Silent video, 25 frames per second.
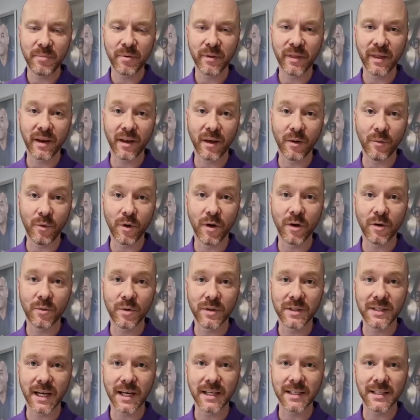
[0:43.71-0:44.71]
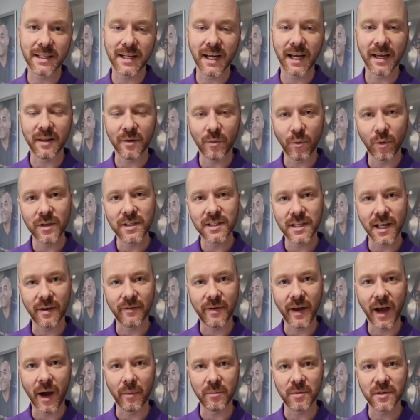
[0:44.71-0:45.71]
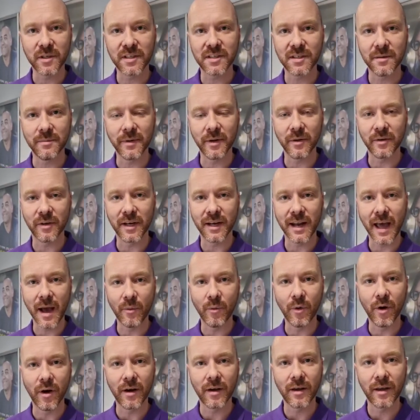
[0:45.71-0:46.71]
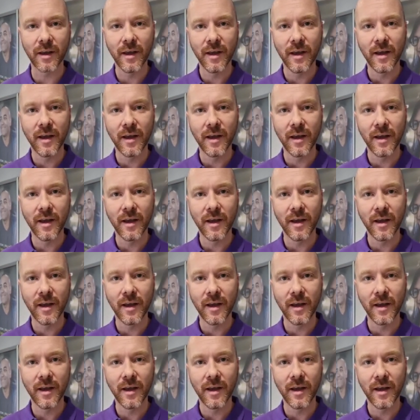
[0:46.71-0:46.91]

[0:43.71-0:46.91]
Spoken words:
that I work with day to day, the ones that have helped us to build a network